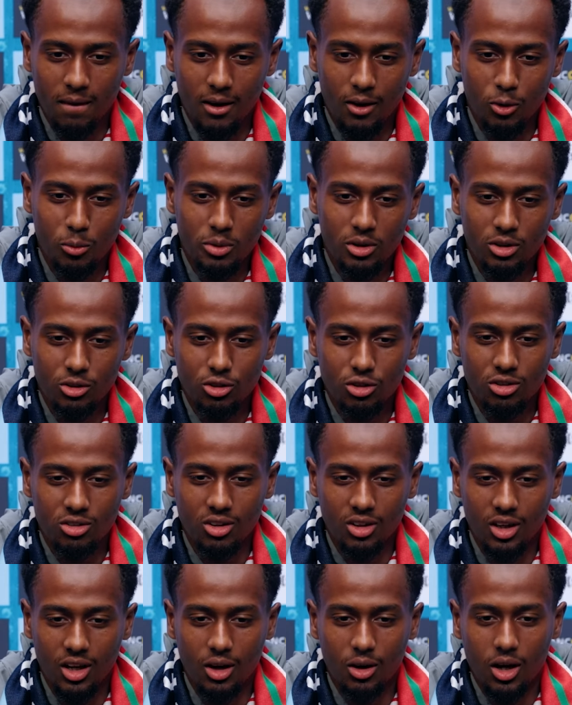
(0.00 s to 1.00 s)
It would be
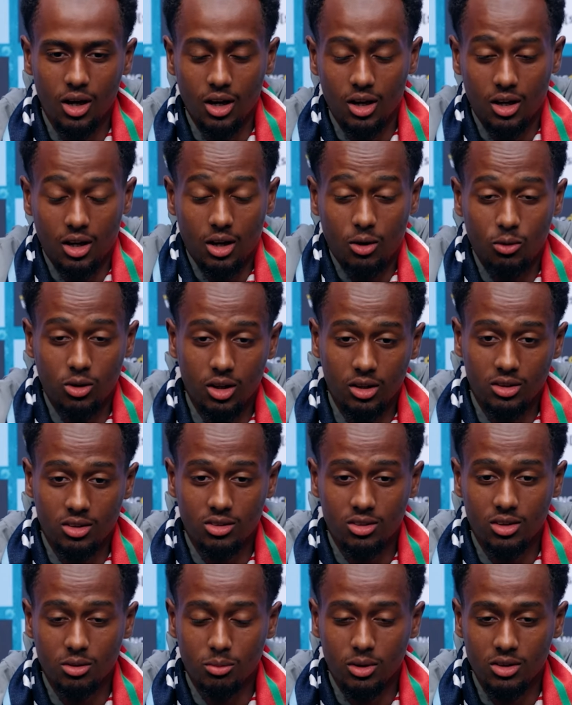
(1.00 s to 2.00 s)
interesting. I would like to
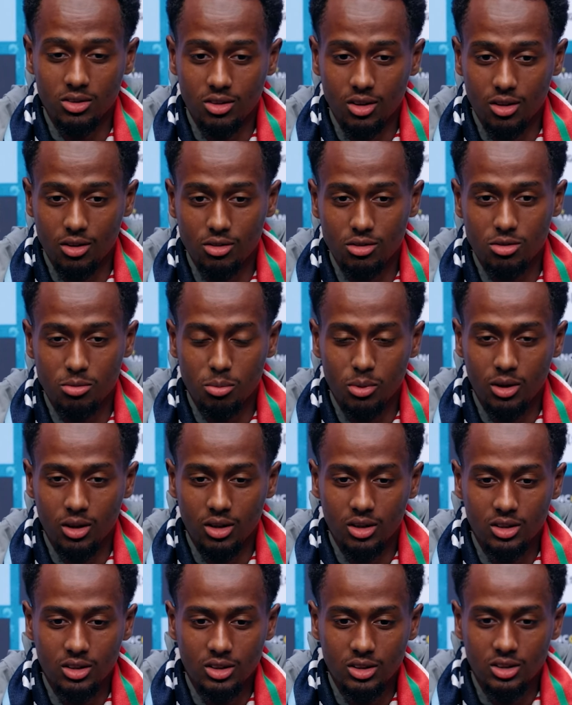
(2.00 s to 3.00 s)
see it myself,
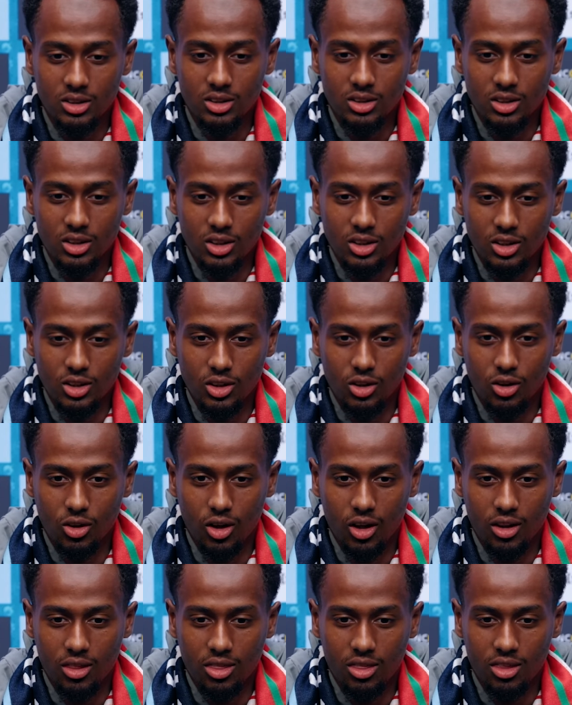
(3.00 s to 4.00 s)
but you know,
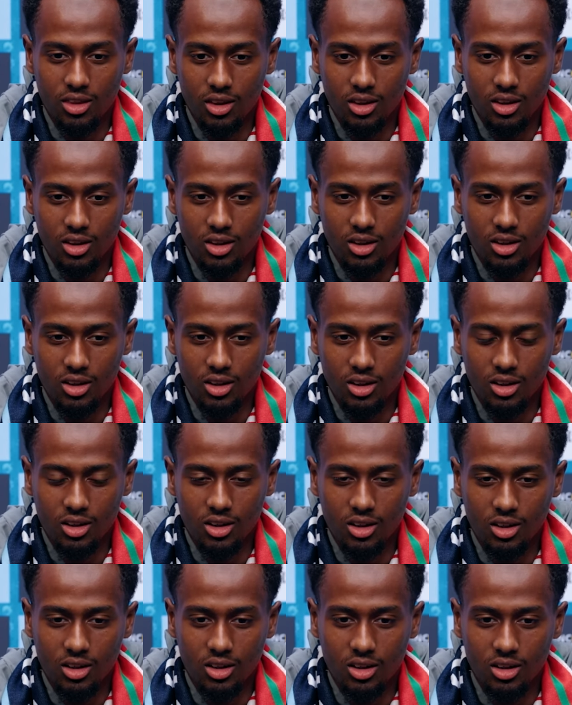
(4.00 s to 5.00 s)
I think
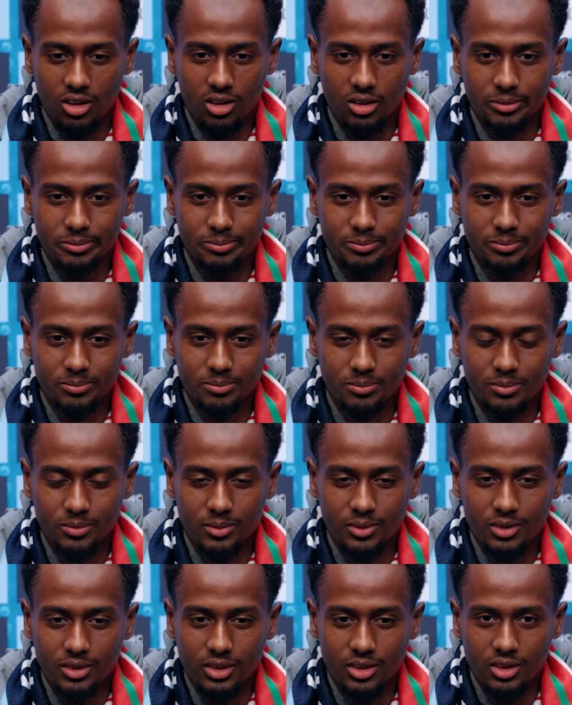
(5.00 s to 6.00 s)
the
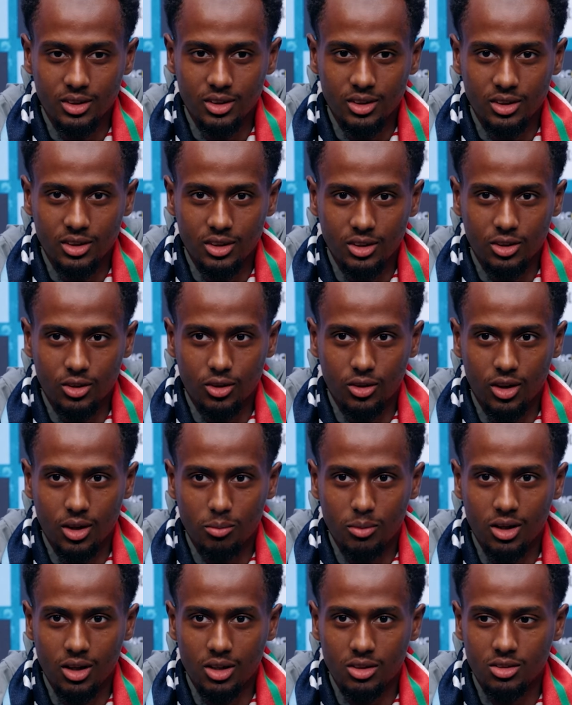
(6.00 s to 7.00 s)

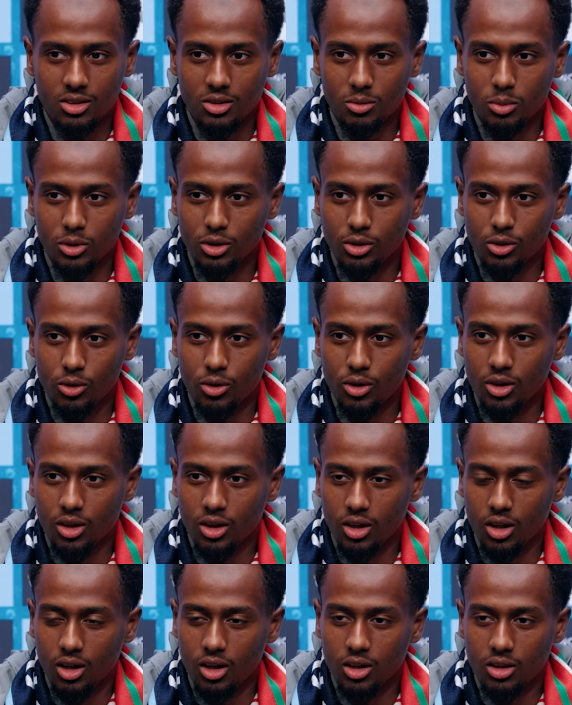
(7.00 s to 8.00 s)
MLS has been growing a
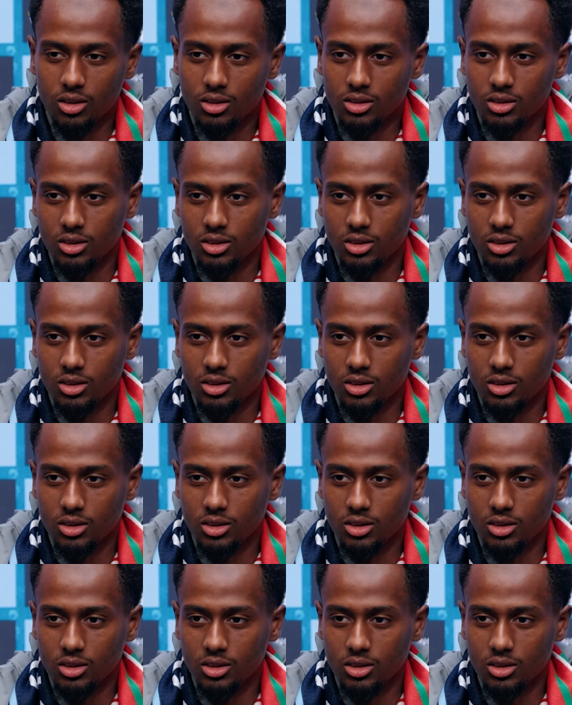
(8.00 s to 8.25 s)
lot,